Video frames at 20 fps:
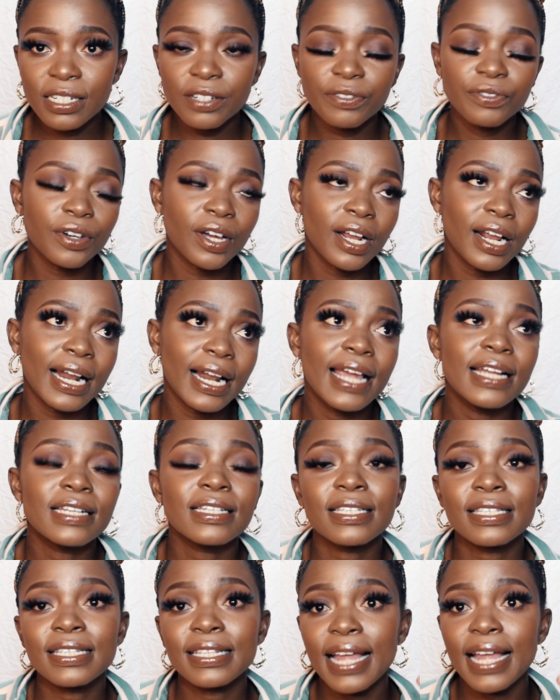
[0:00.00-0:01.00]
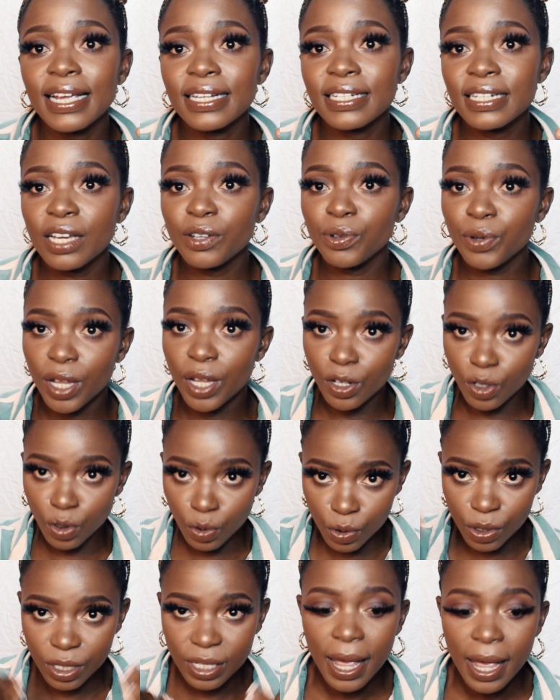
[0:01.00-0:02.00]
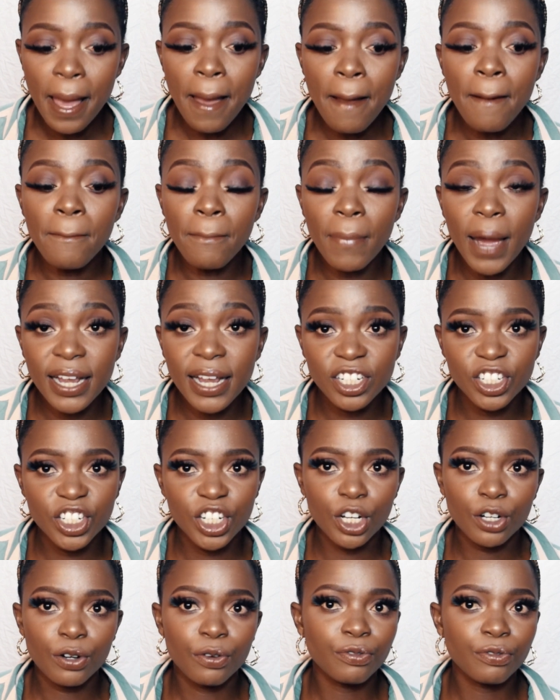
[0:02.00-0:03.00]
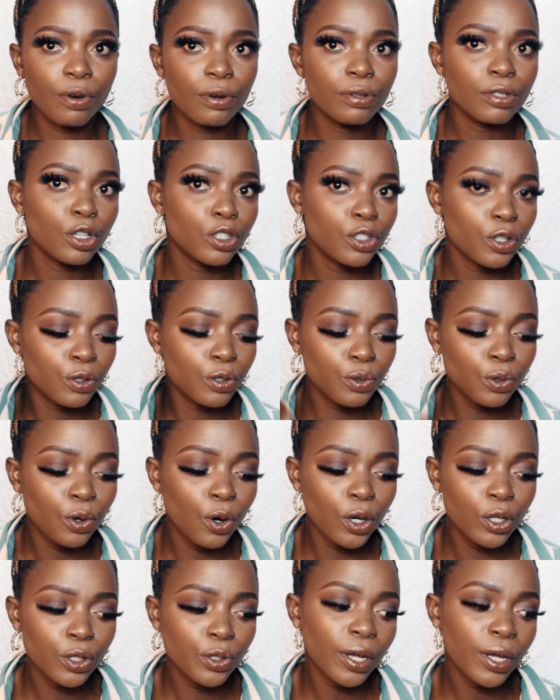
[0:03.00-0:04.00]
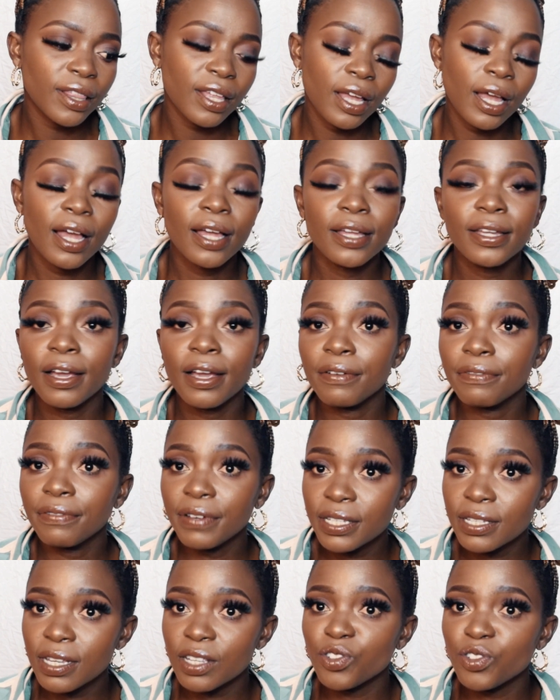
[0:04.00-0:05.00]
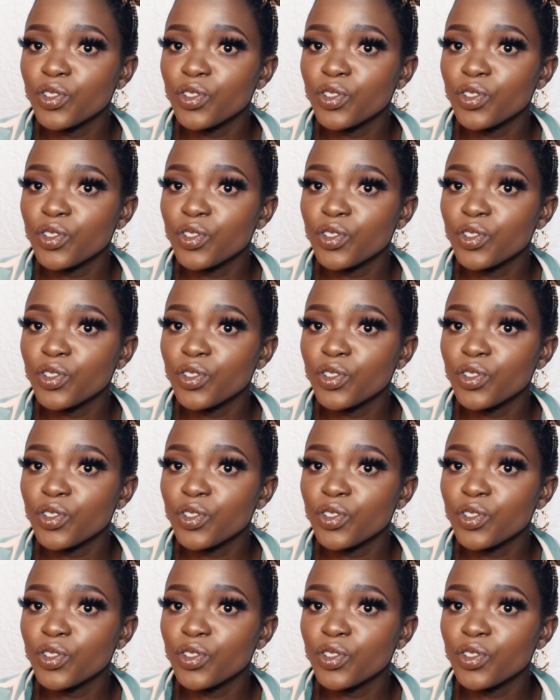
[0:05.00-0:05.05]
If your client is lighter, you can use my shade of foundation to contour their faces.